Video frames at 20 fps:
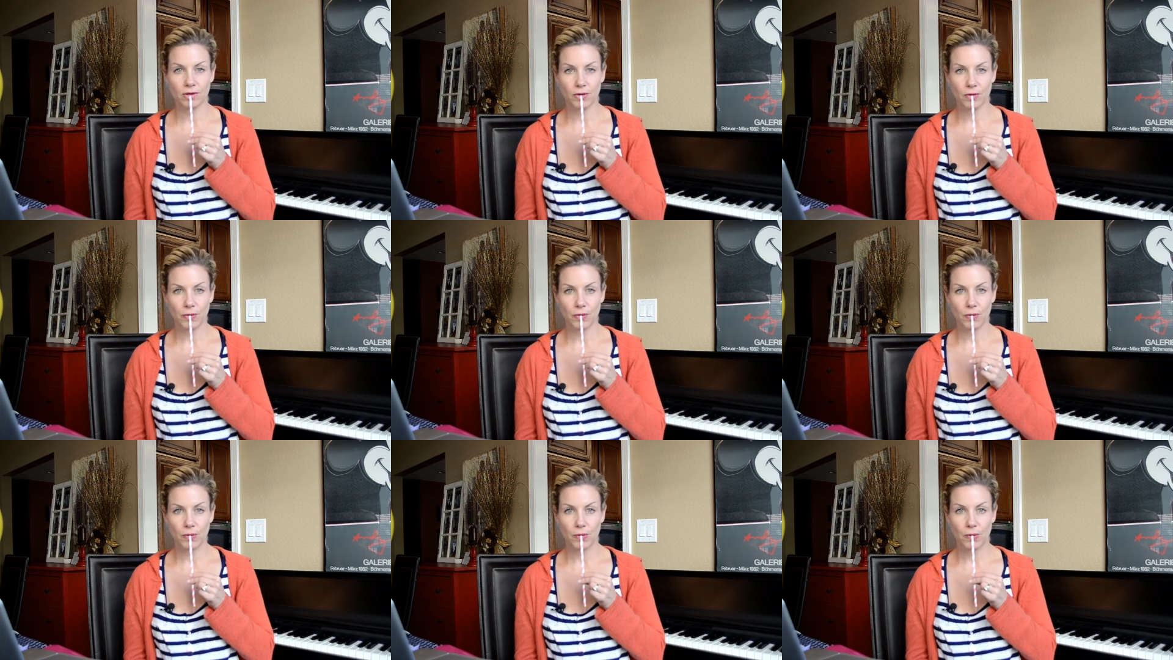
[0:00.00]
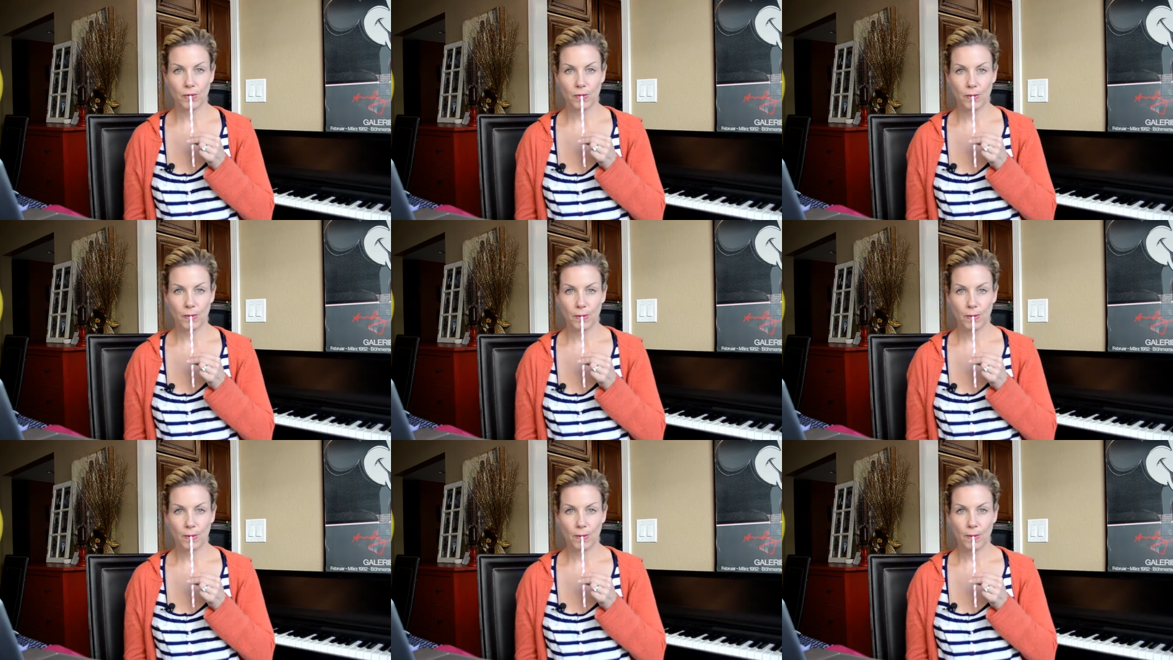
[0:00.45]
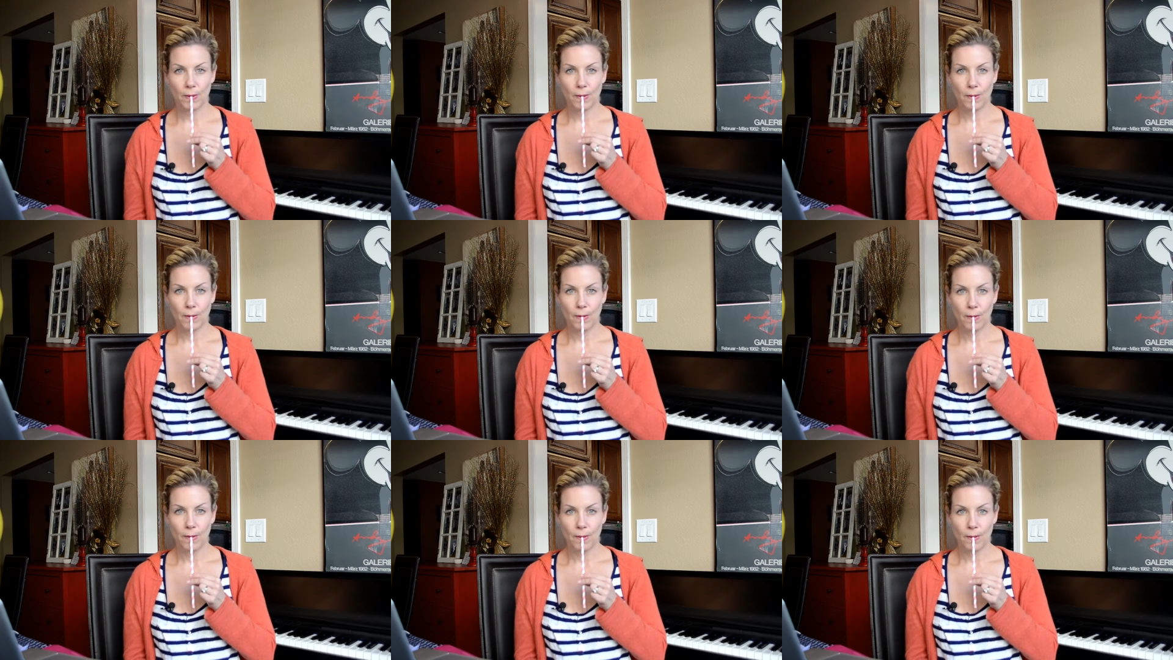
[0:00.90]

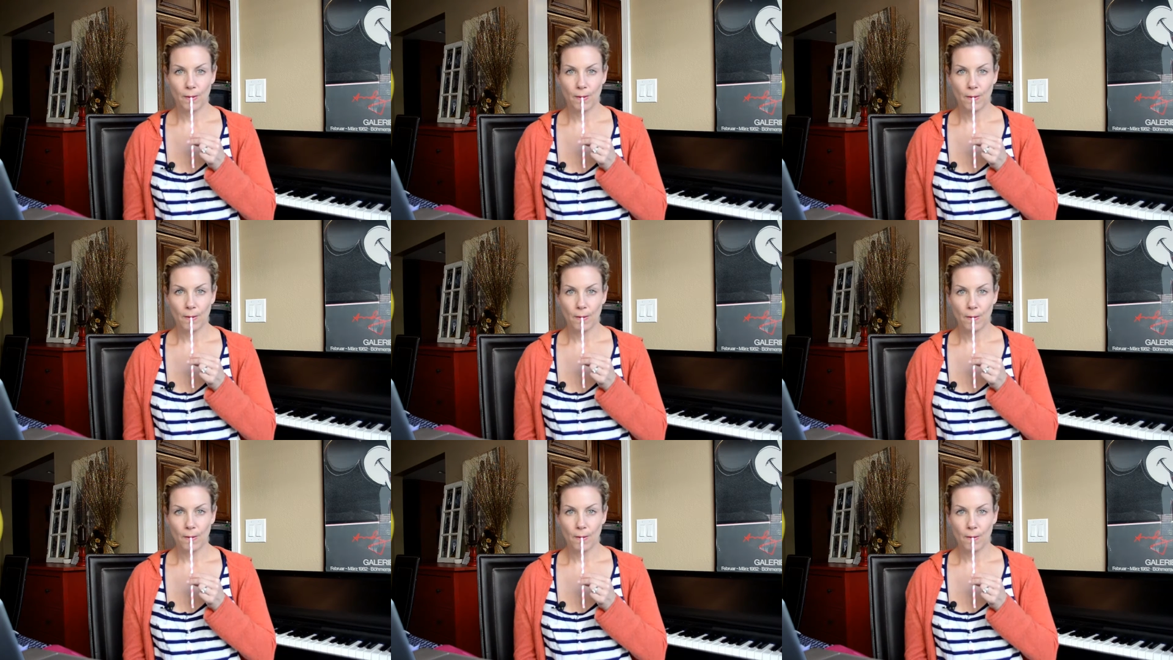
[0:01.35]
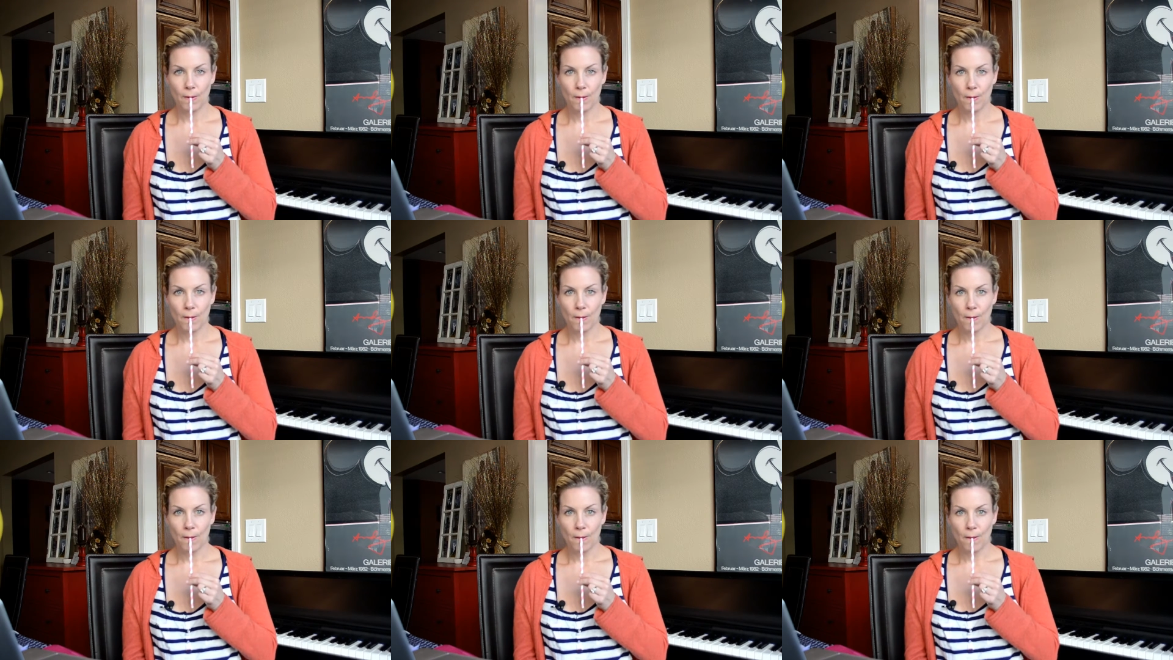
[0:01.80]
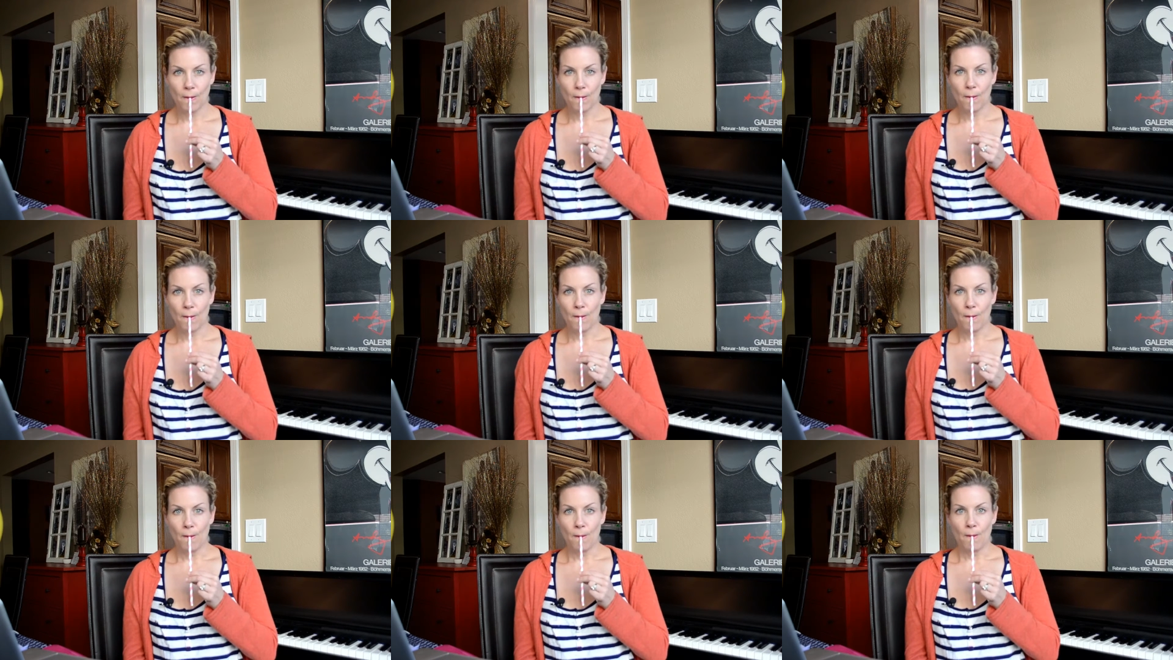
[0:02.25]

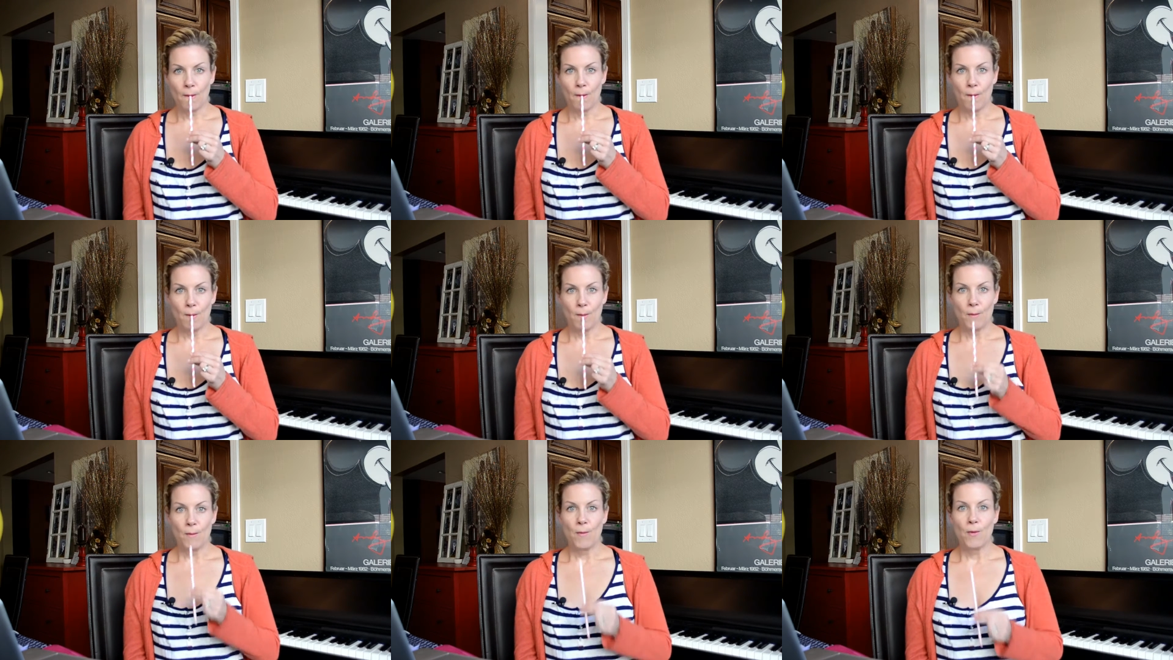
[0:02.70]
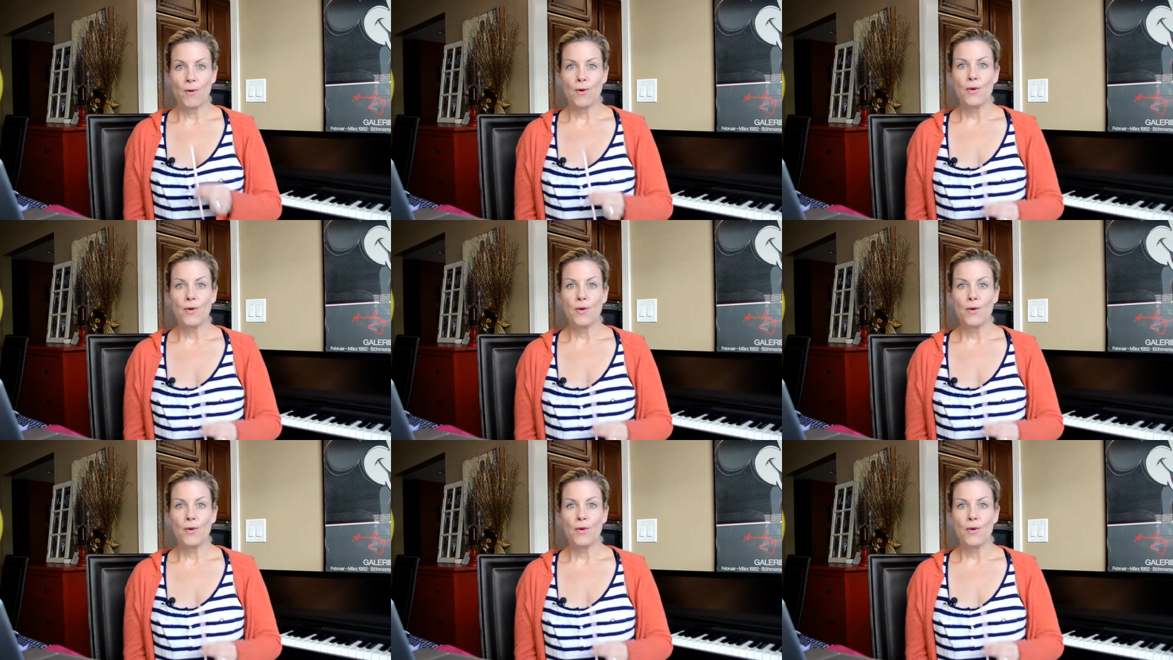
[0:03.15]
(silence)